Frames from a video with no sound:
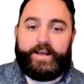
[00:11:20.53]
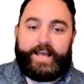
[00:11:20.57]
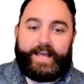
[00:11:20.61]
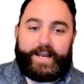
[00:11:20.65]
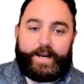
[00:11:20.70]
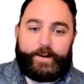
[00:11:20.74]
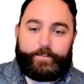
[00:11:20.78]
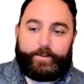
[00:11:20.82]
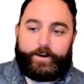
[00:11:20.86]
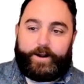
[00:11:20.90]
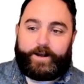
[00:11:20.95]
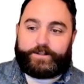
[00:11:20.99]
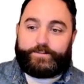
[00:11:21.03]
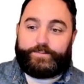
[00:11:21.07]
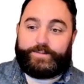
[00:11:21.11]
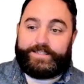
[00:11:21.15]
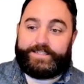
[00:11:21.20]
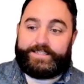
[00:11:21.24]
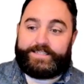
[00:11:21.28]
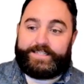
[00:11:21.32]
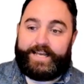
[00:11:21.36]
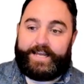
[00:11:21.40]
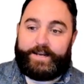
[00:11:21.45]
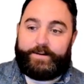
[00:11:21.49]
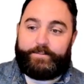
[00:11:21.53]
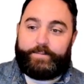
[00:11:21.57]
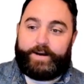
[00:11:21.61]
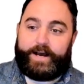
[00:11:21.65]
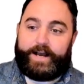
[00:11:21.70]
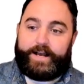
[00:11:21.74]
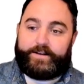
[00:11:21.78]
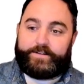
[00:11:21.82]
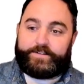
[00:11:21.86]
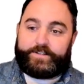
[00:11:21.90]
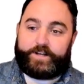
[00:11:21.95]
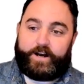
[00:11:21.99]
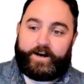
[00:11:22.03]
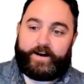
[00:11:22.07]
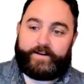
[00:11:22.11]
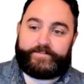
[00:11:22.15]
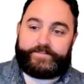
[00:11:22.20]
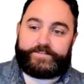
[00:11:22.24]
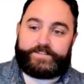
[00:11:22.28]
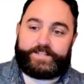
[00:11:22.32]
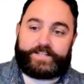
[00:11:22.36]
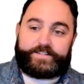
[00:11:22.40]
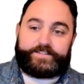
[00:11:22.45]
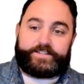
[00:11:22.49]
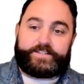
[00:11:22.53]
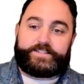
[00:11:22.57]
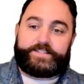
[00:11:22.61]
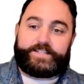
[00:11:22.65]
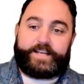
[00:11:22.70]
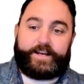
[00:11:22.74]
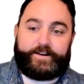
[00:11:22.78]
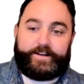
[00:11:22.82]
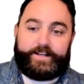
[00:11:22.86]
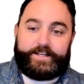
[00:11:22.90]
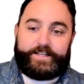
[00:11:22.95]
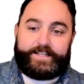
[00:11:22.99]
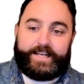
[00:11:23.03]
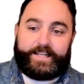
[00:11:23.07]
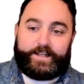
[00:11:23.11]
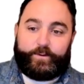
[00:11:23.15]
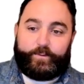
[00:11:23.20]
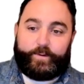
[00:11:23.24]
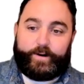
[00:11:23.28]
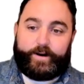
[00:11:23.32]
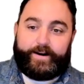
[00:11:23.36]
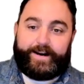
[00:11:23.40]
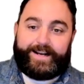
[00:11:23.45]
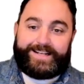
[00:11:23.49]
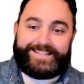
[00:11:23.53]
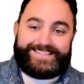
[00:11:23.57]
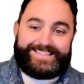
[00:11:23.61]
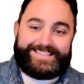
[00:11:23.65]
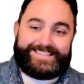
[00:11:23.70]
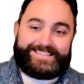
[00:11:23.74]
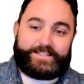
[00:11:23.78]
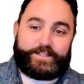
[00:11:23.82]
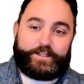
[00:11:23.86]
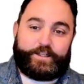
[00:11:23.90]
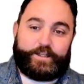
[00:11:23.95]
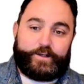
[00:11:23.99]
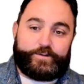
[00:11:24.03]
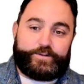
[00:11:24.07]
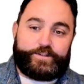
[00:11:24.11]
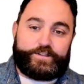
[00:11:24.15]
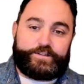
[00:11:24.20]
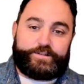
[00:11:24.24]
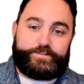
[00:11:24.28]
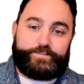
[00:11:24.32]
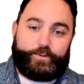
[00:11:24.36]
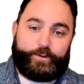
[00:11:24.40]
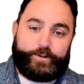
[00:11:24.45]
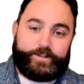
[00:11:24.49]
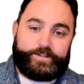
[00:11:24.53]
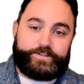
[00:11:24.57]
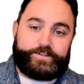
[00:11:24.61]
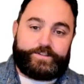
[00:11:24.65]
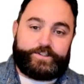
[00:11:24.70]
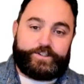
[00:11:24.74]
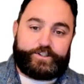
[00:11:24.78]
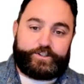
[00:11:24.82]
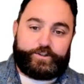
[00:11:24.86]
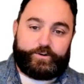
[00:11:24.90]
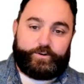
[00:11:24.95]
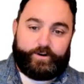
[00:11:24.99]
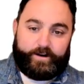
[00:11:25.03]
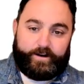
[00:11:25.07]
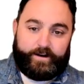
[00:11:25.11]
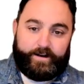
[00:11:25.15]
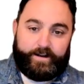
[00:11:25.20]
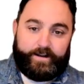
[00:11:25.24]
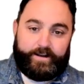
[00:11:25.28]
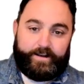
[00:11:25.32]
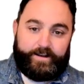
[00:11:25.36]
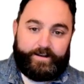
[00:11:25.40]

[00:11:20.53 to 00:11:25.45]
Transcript: and approximately 10 miles off Sussex County, Delaware, as its closest points to shore.